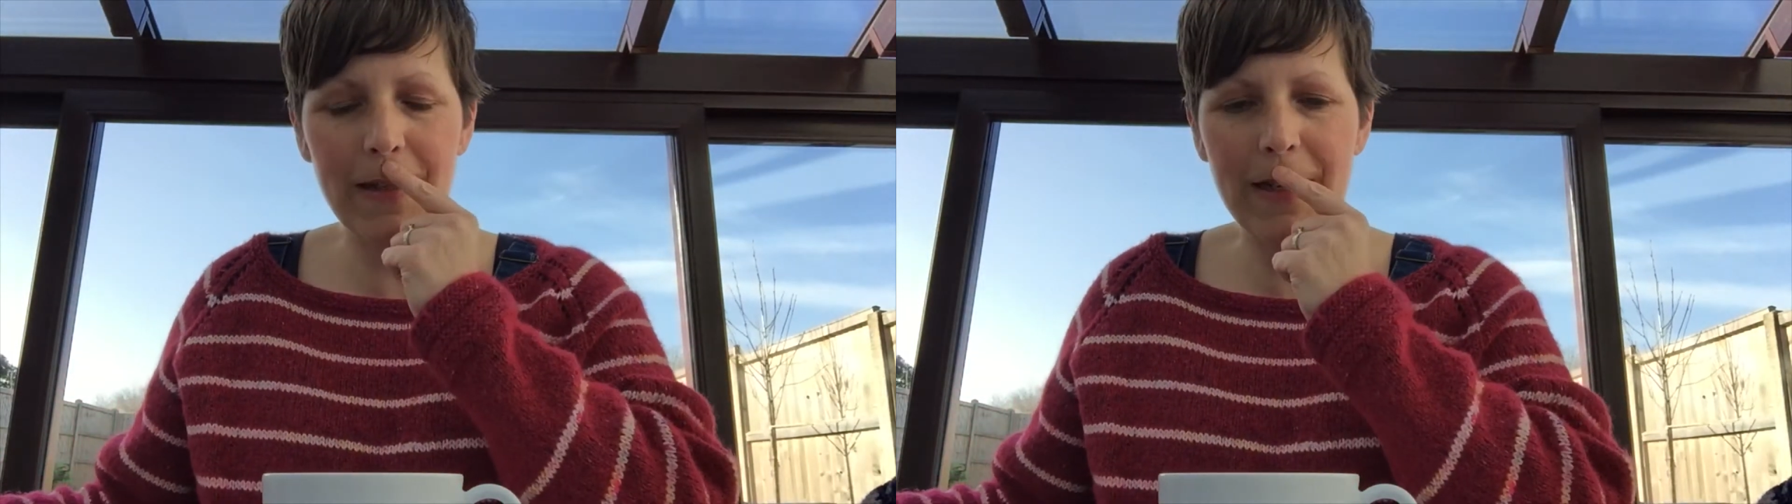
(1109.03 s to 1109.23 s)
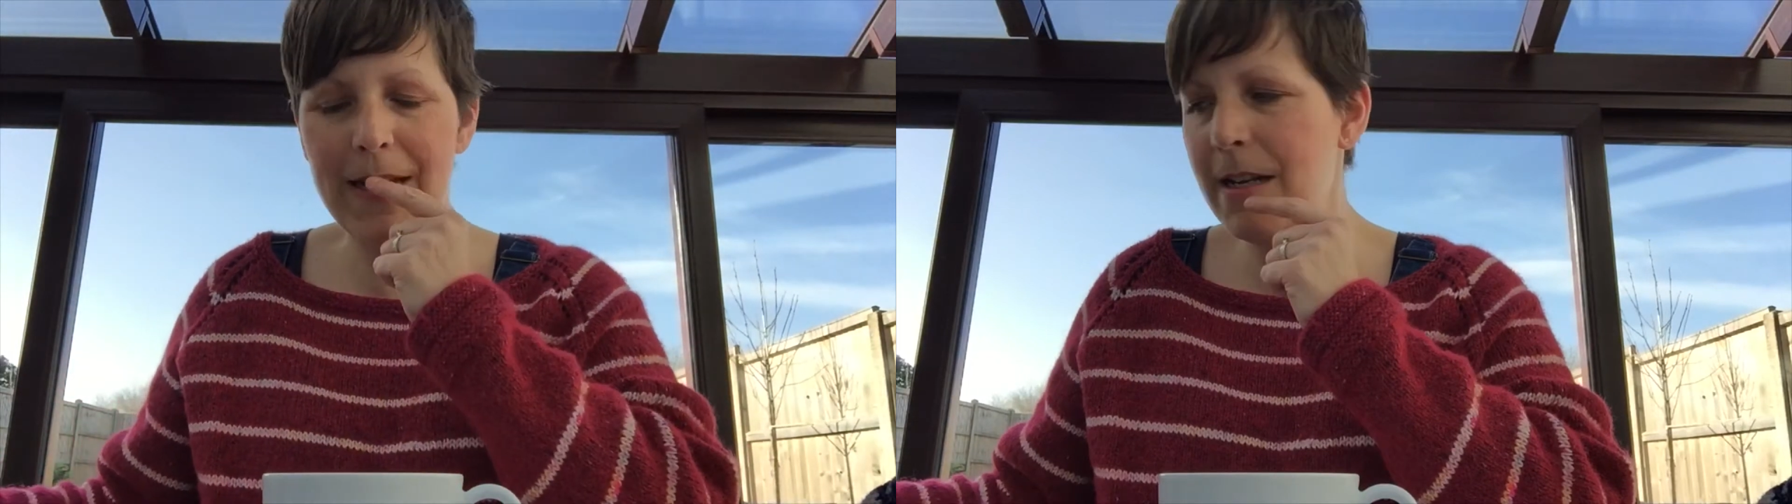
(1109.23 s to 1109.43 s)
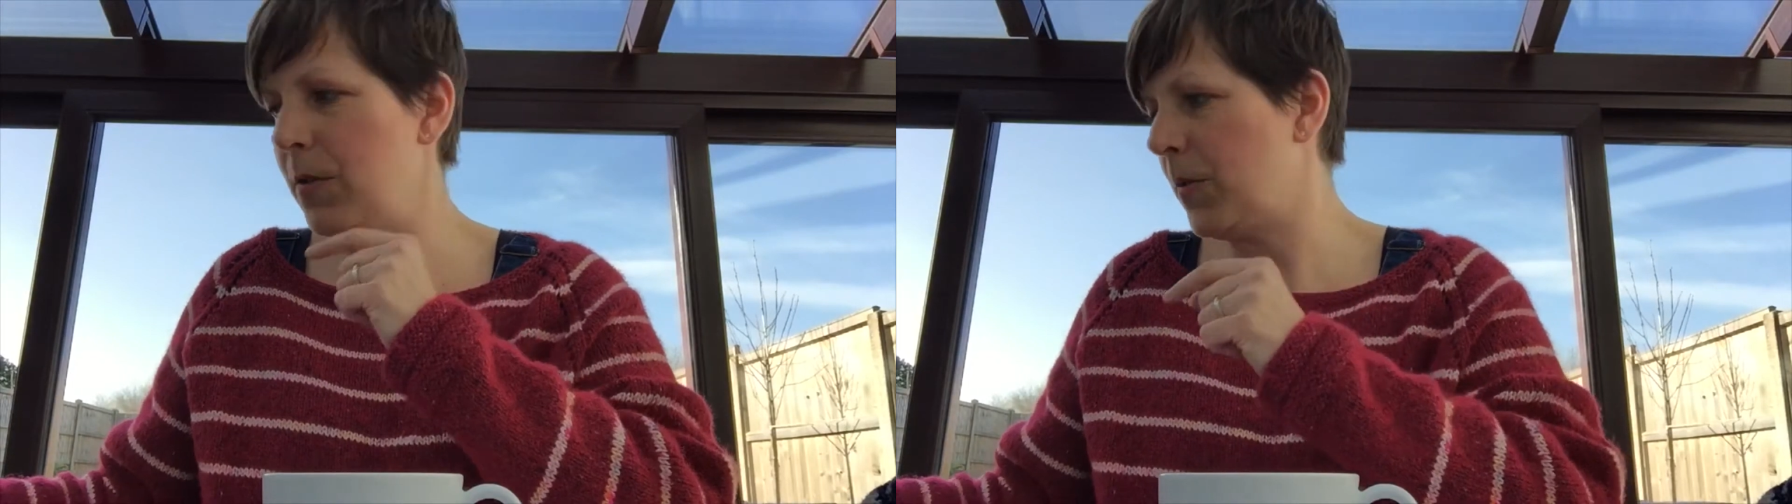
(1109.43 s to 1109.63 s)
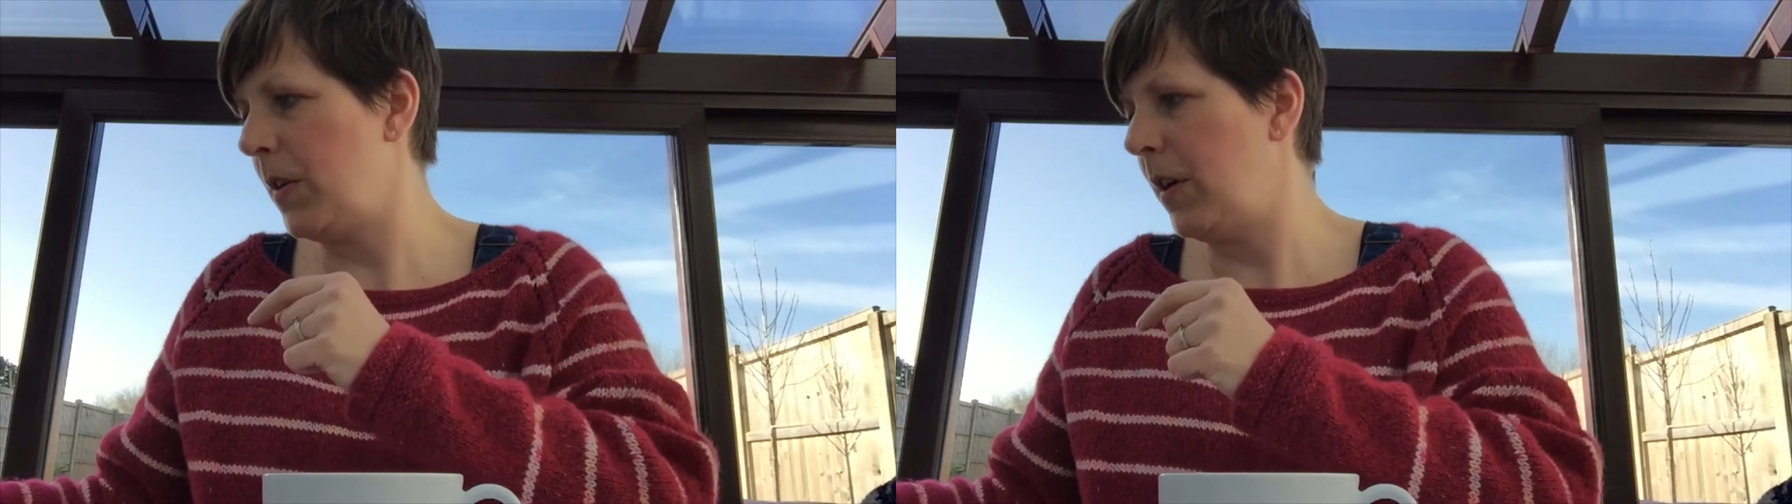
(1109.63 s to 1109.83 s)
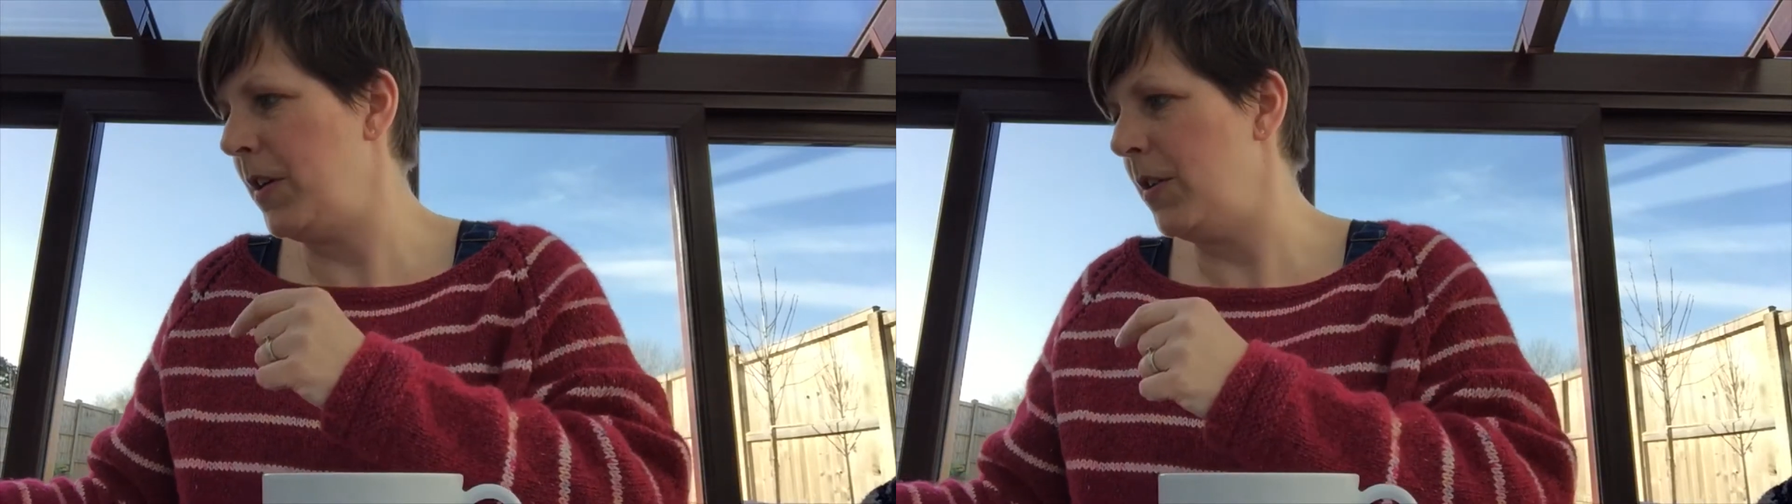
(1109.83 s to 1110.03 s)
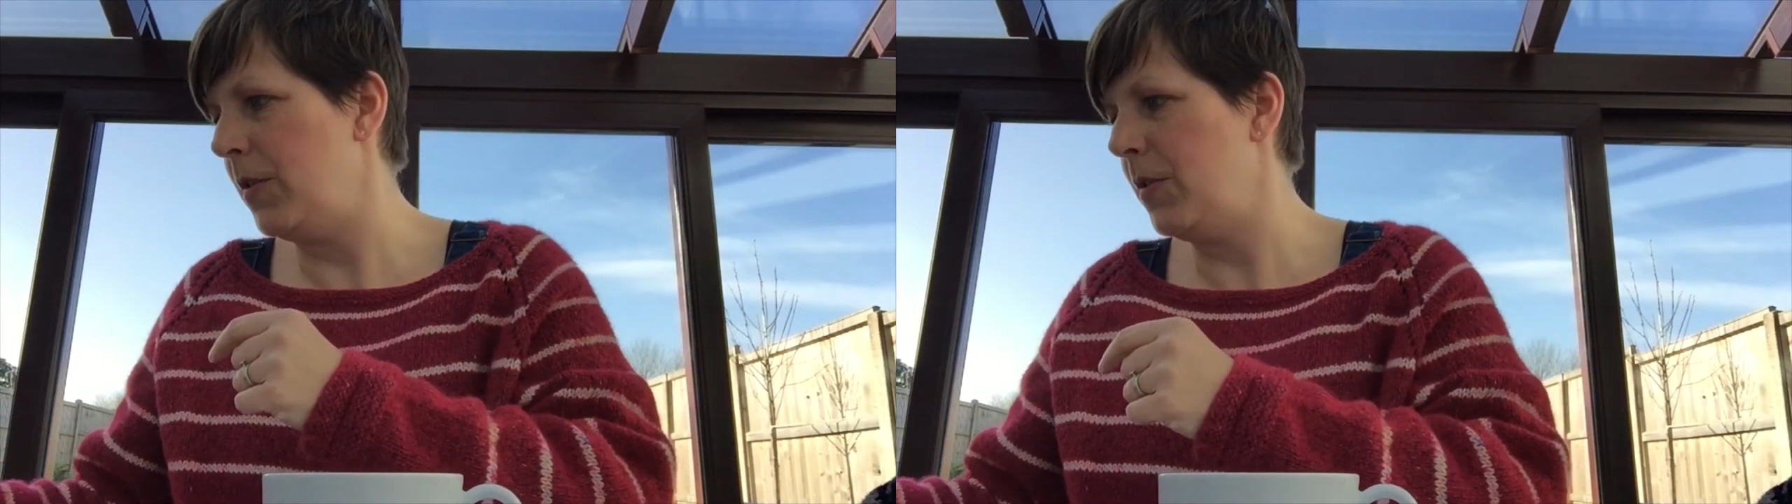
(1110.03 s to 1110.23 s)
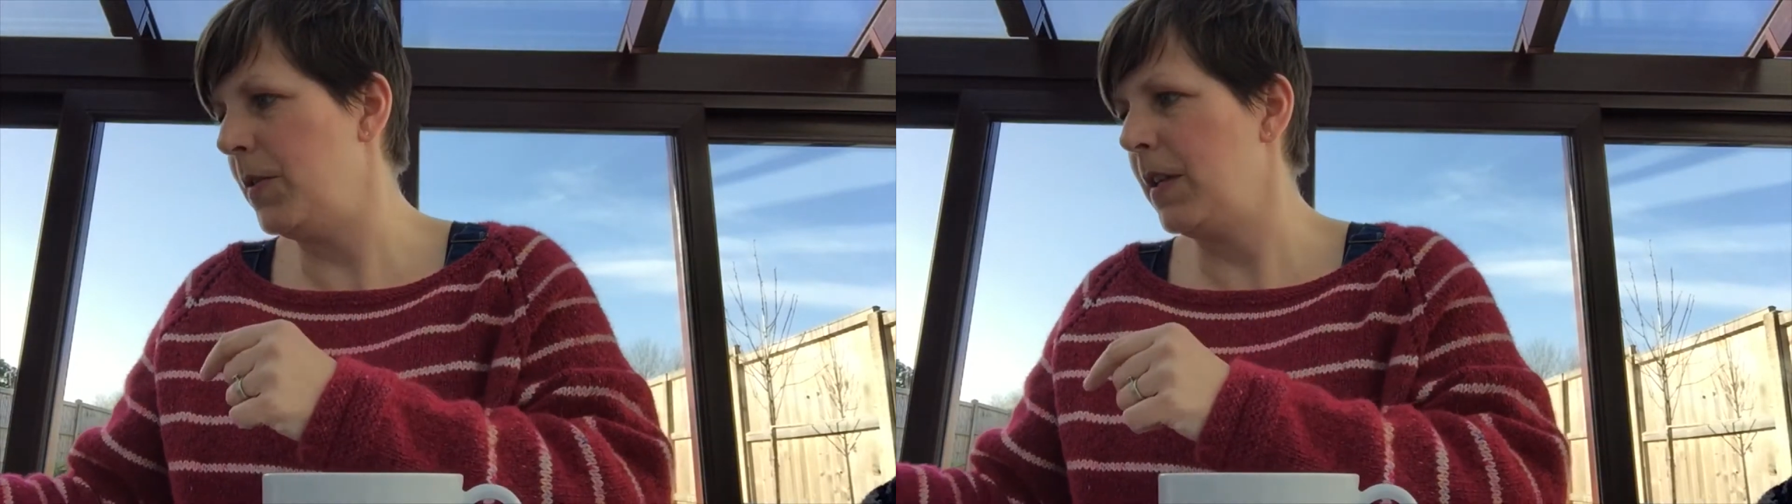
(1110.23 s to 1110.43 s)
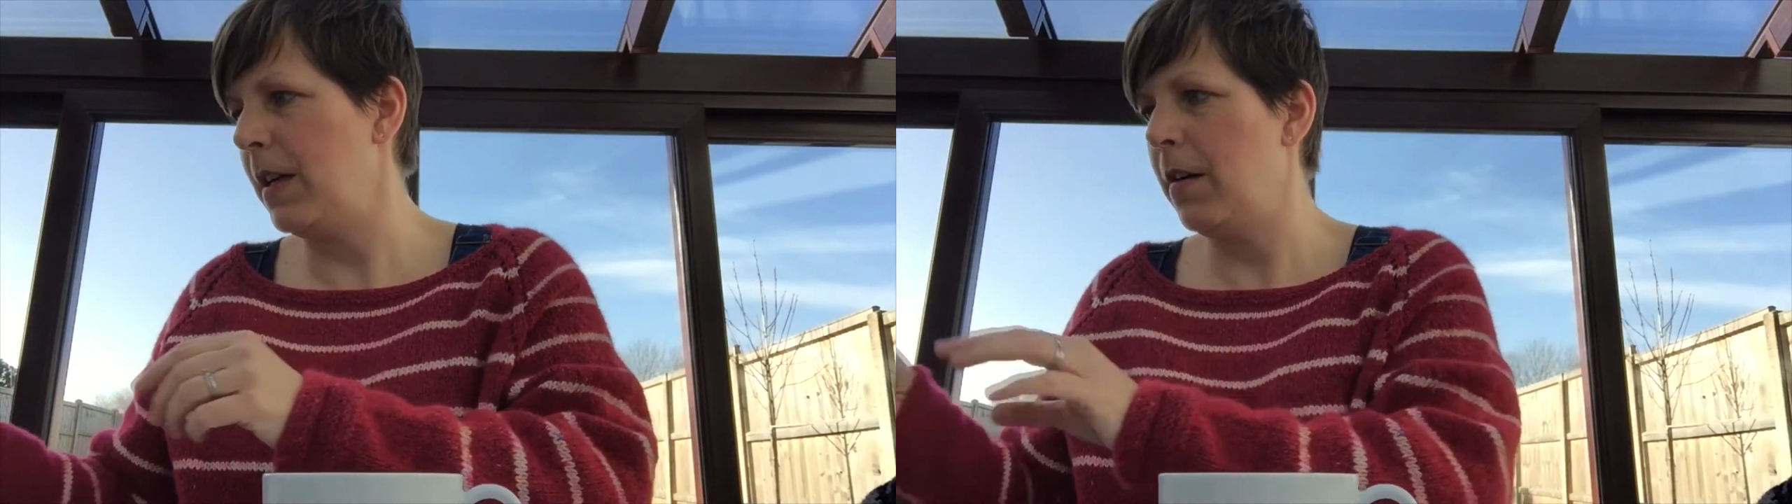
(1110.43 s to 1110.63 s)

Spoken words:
the needles that I use